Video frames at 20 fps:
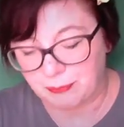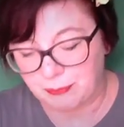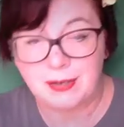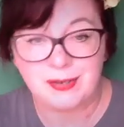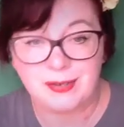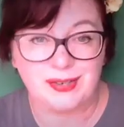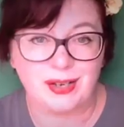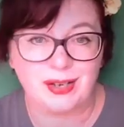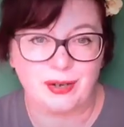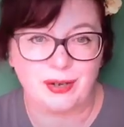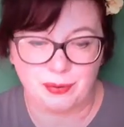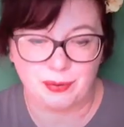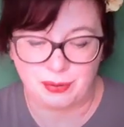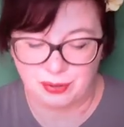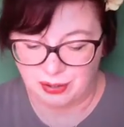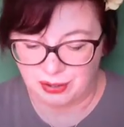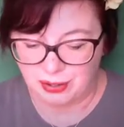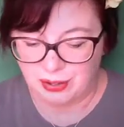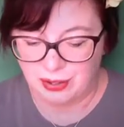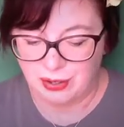So,
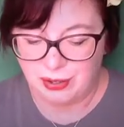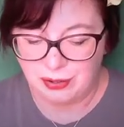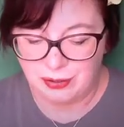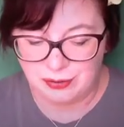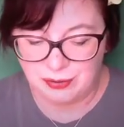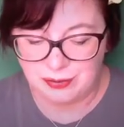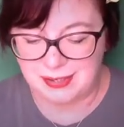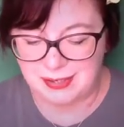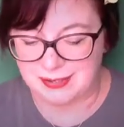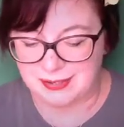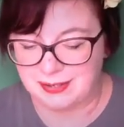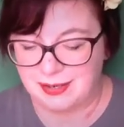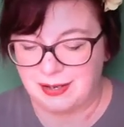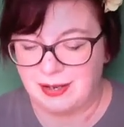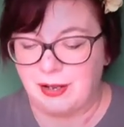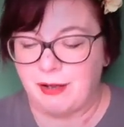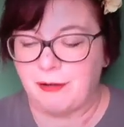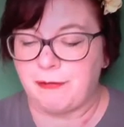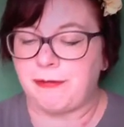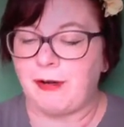Lucy's
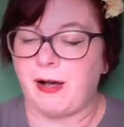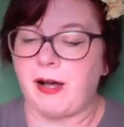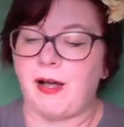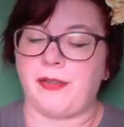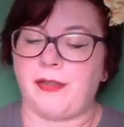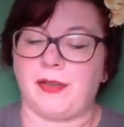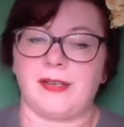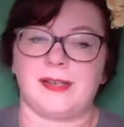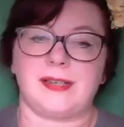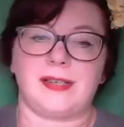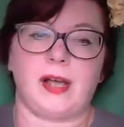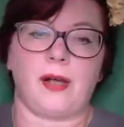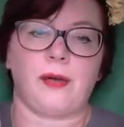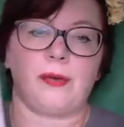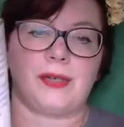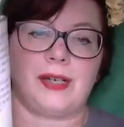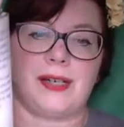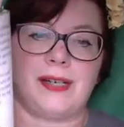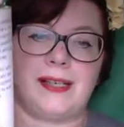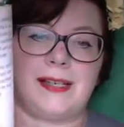father
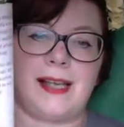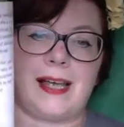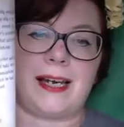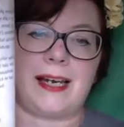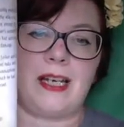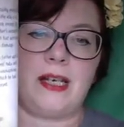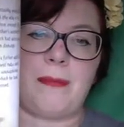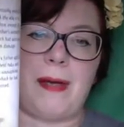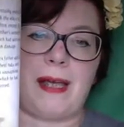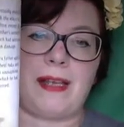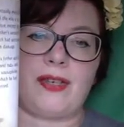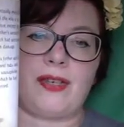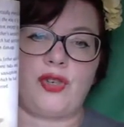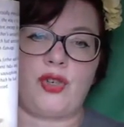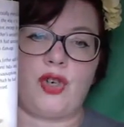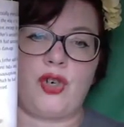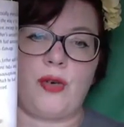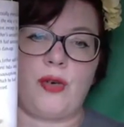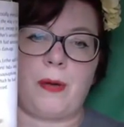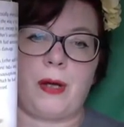sold his second-best
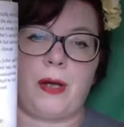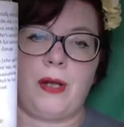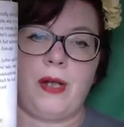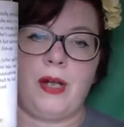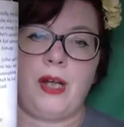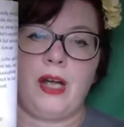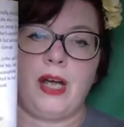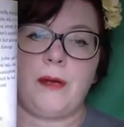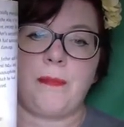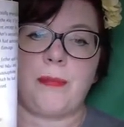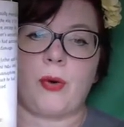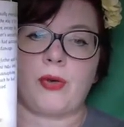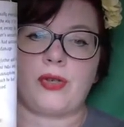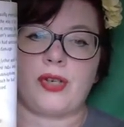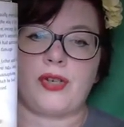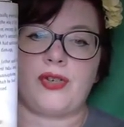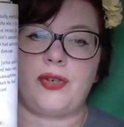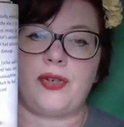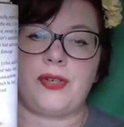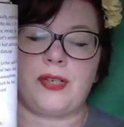tuber and bought a
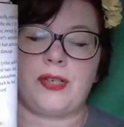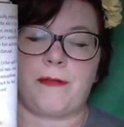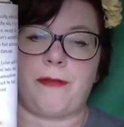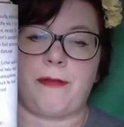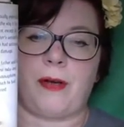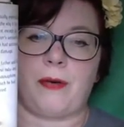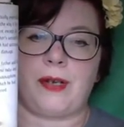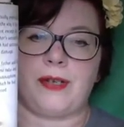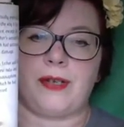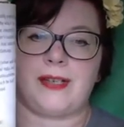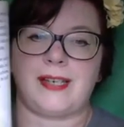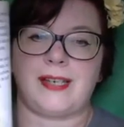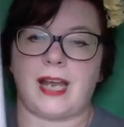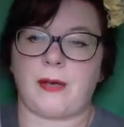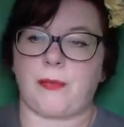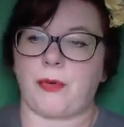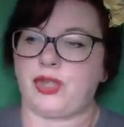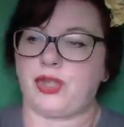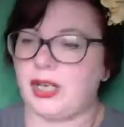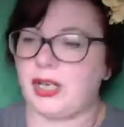sousaphone instead,
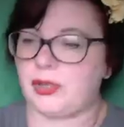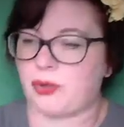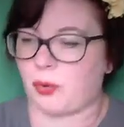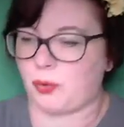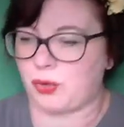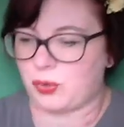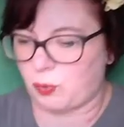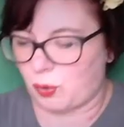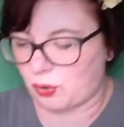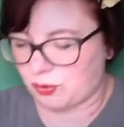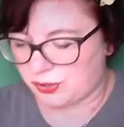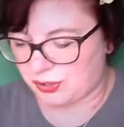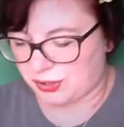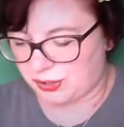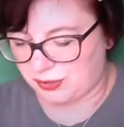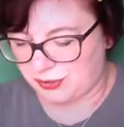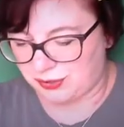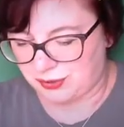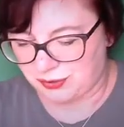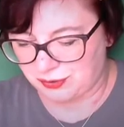which he had always
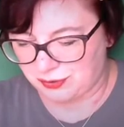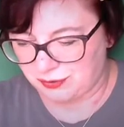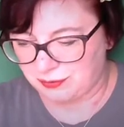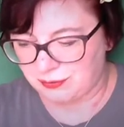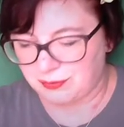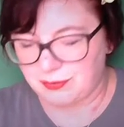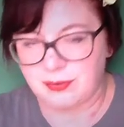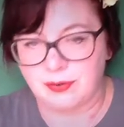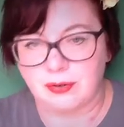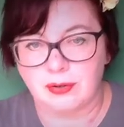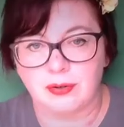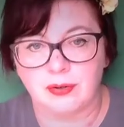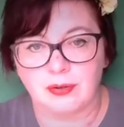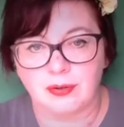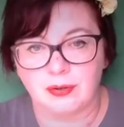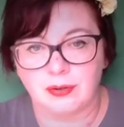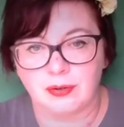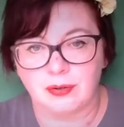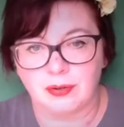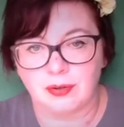wanted.
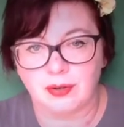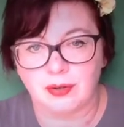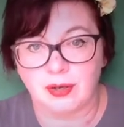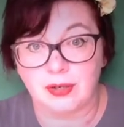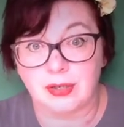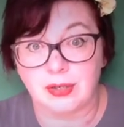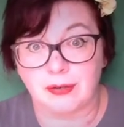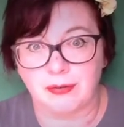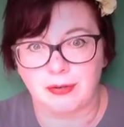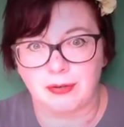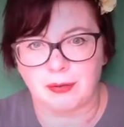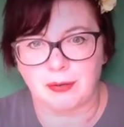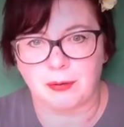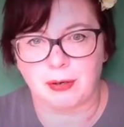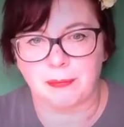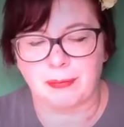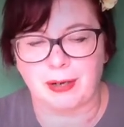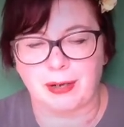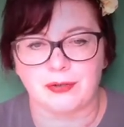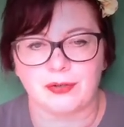And everything
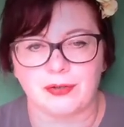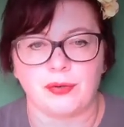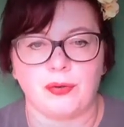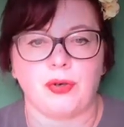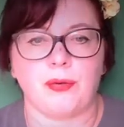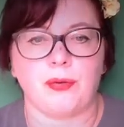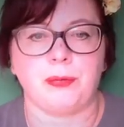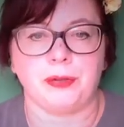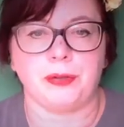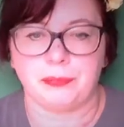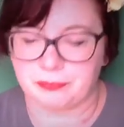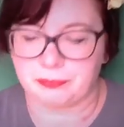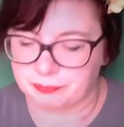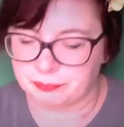went back to normal.